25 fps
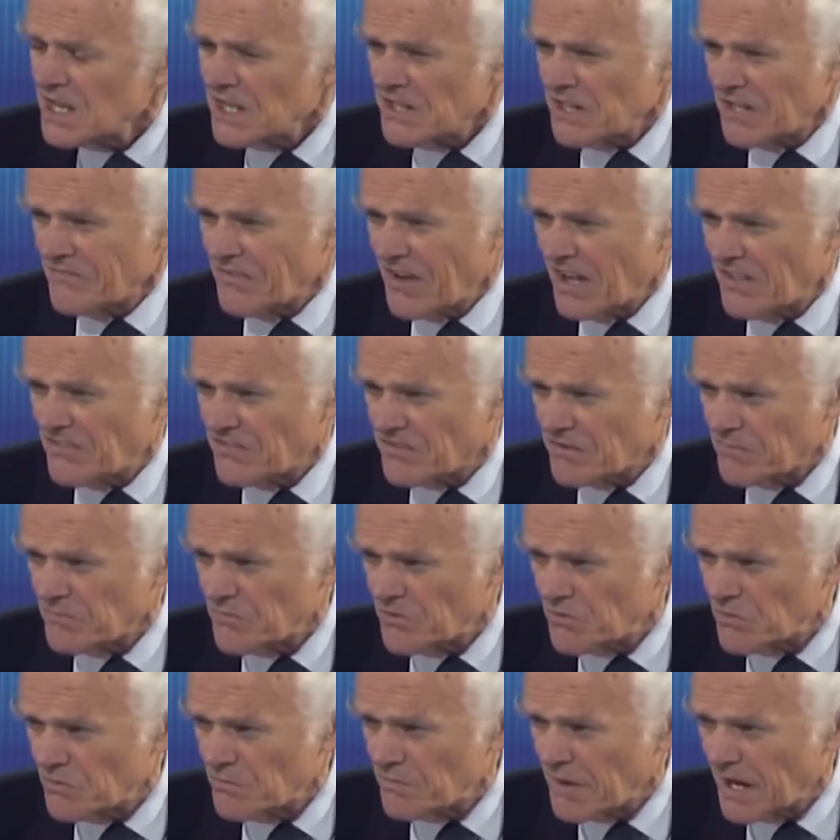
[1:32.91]
They've had some
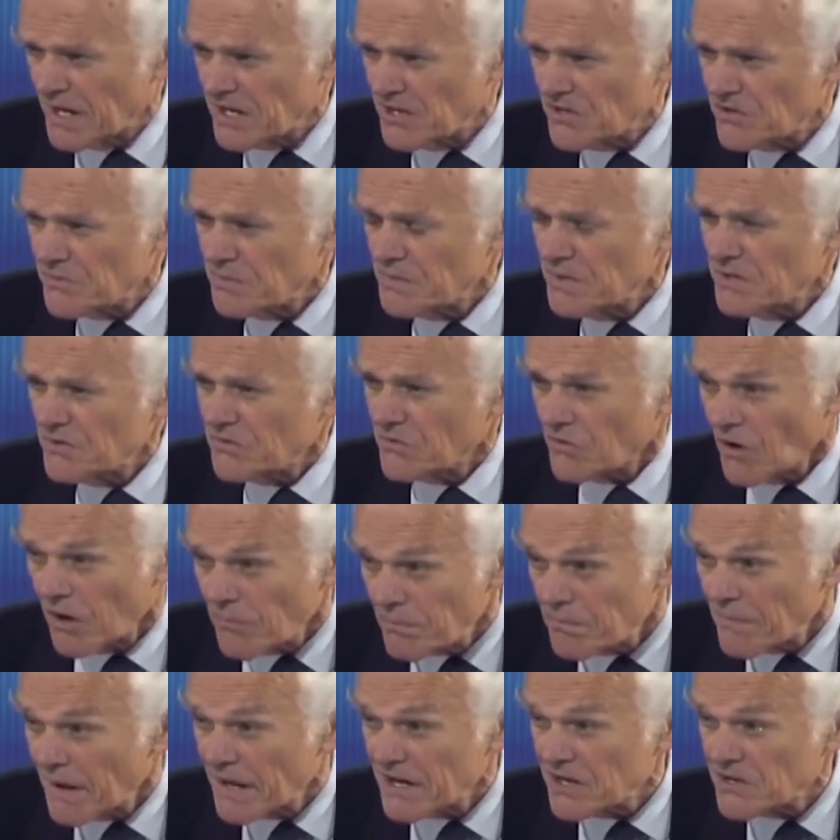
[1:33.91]
new management,
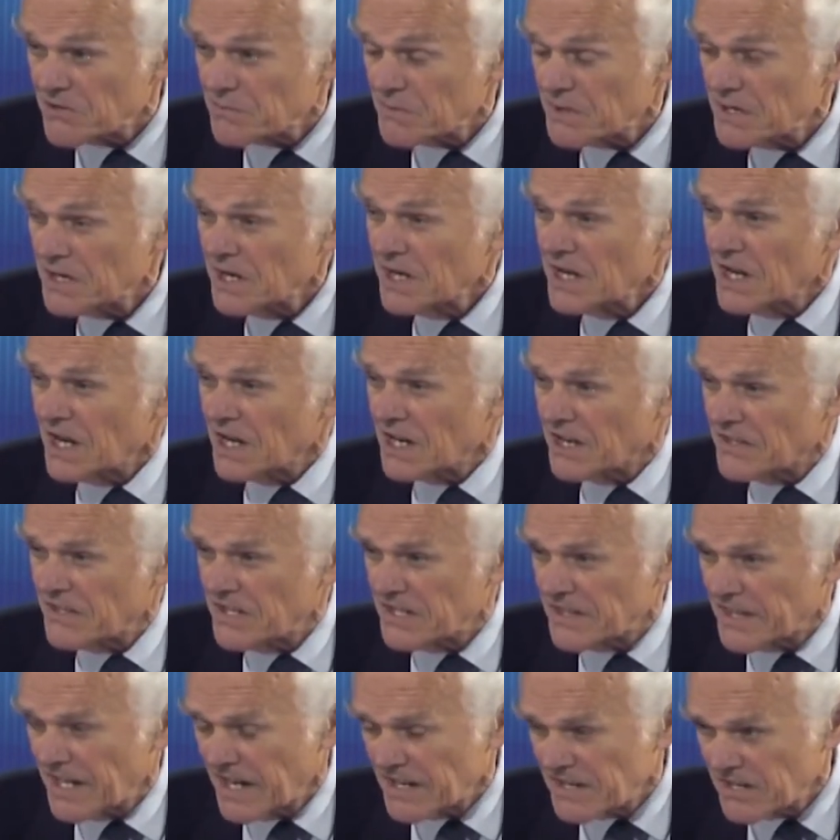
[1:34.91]
top management, and I
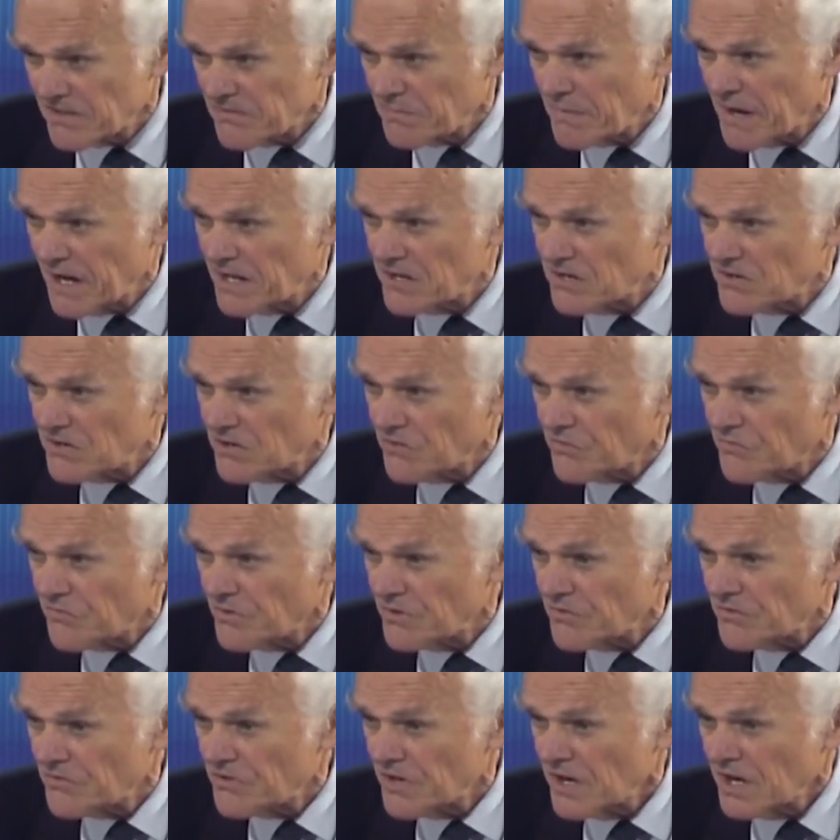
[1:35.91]
think that has made a
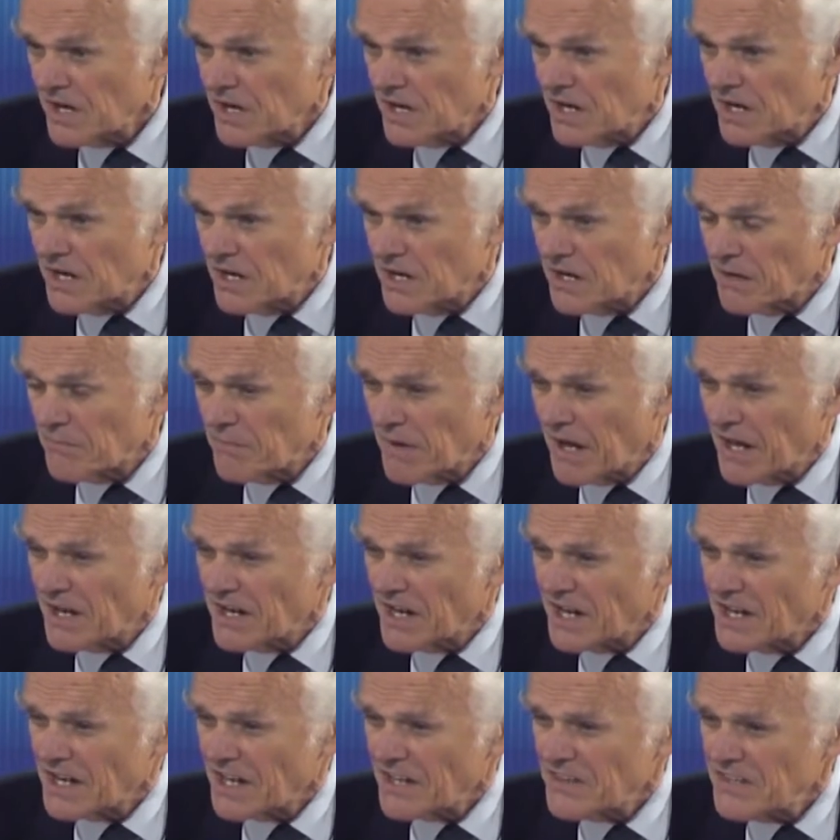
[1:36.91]
difference.
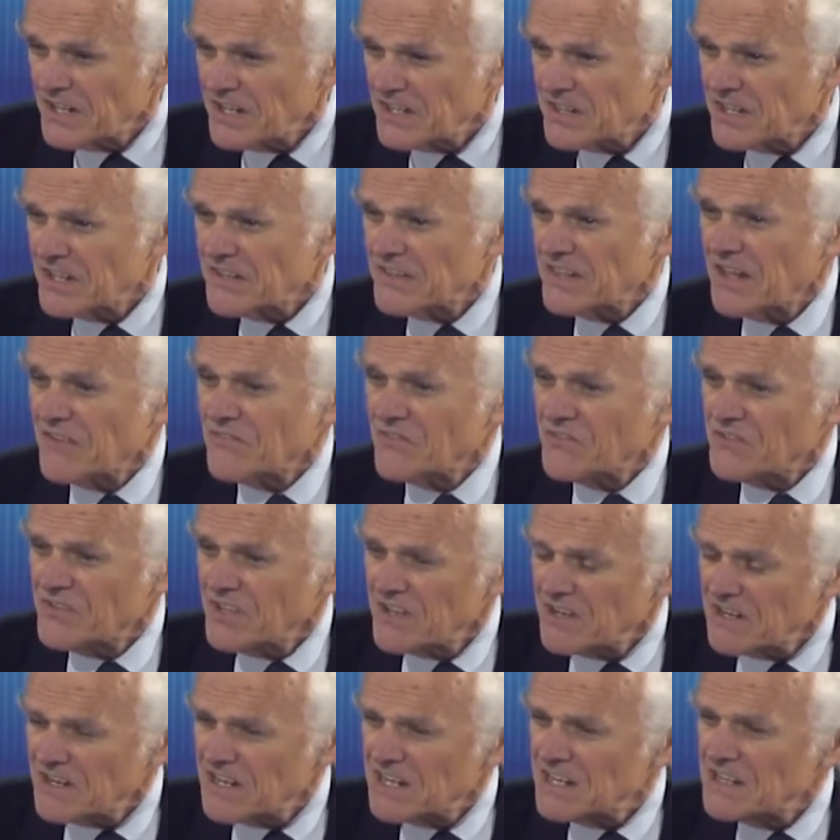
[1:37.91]
And I think that they've
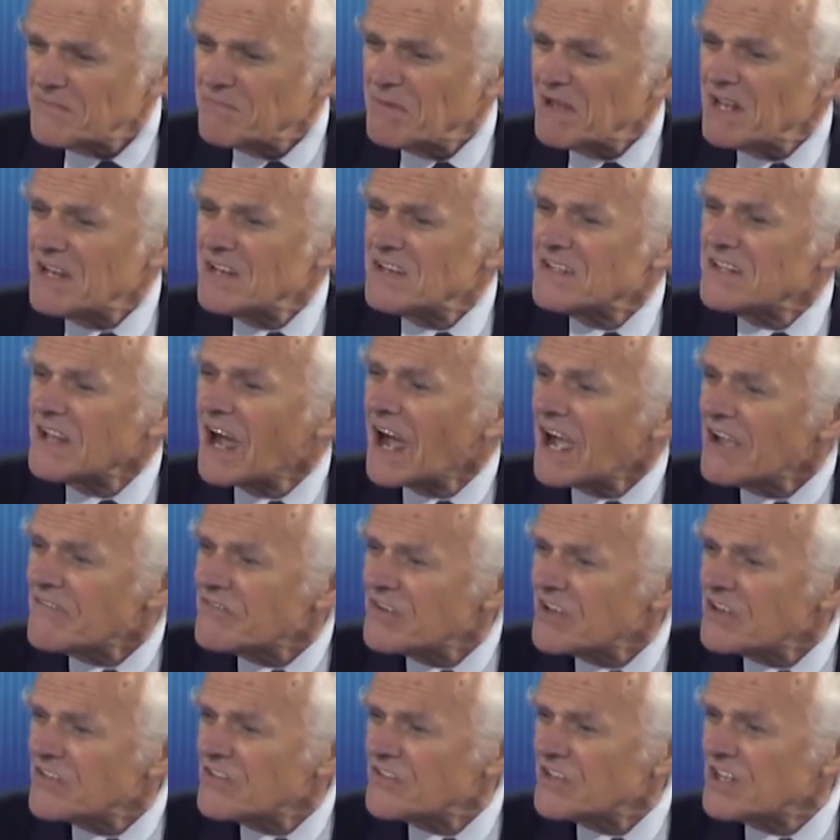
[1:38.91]
steadily been
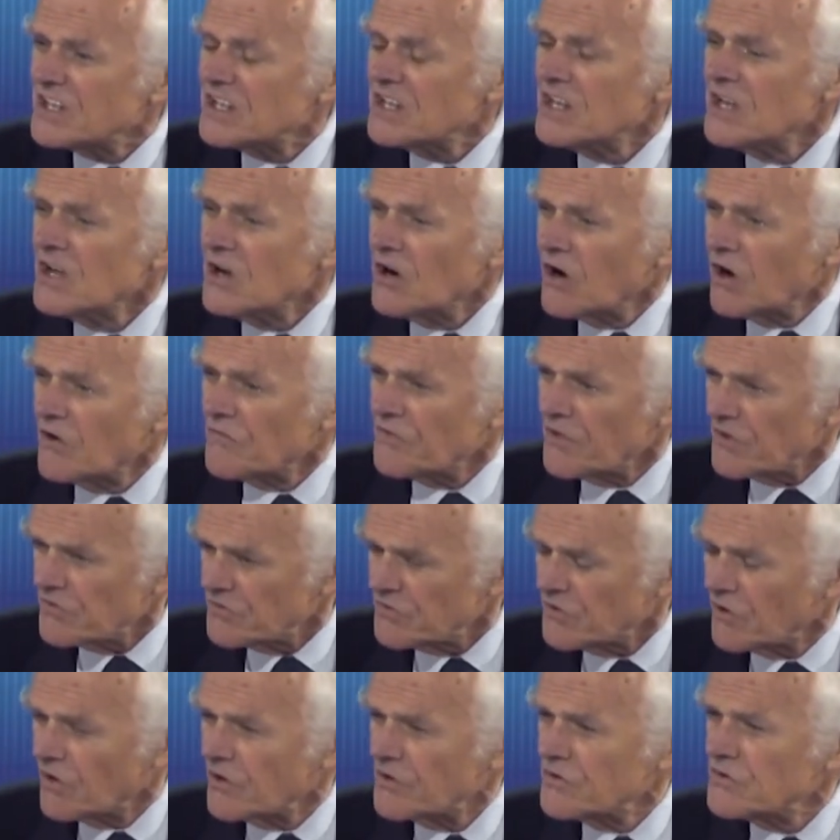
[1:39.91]
divesting of those
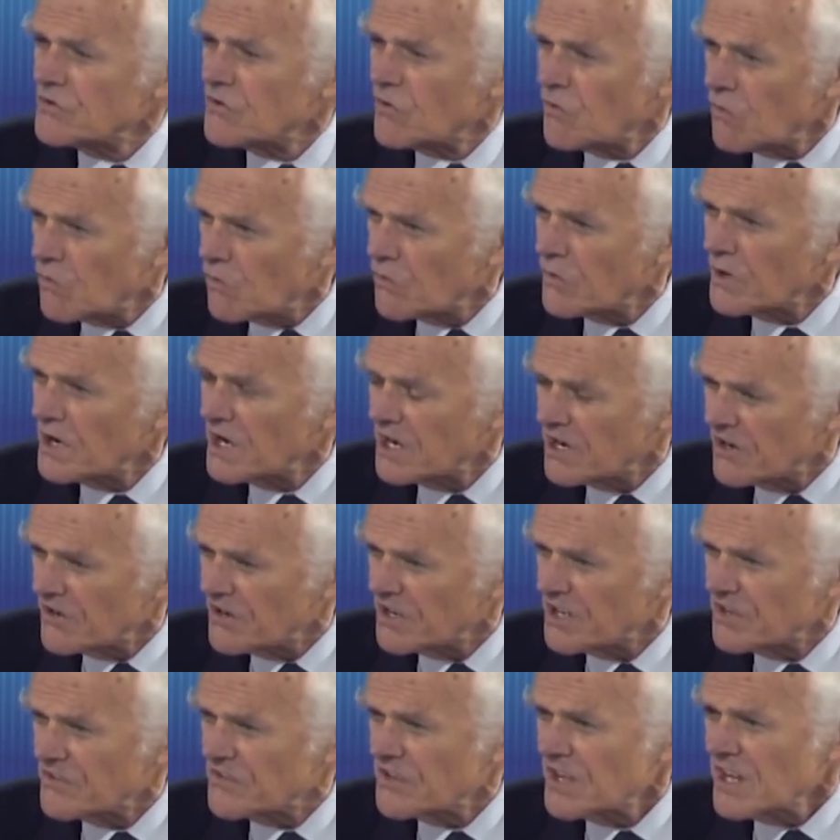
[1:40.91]
non-core
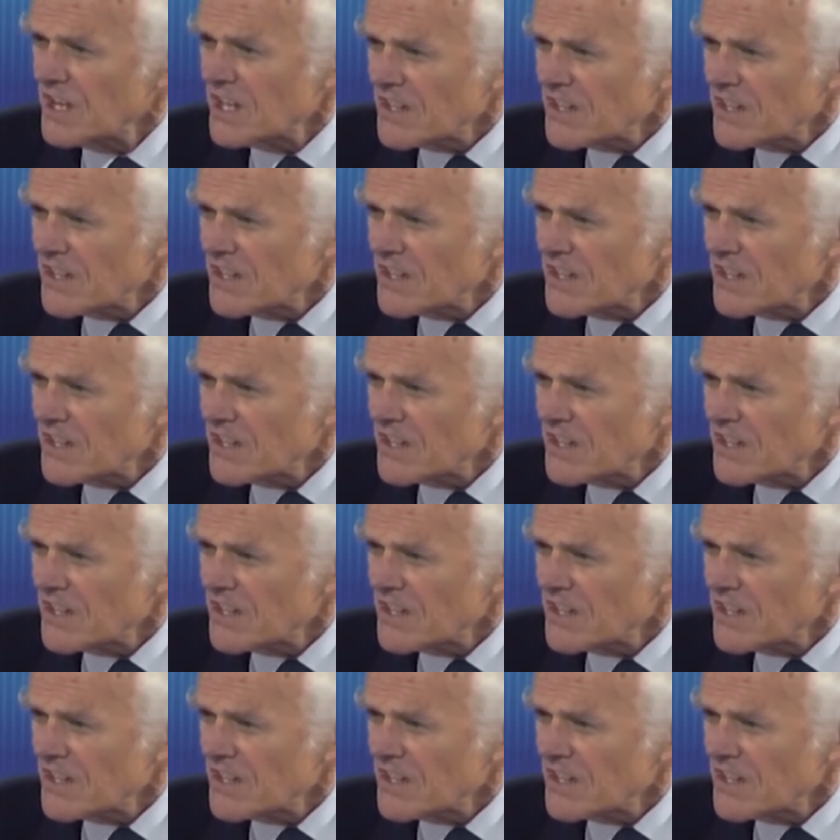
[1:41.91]
areas.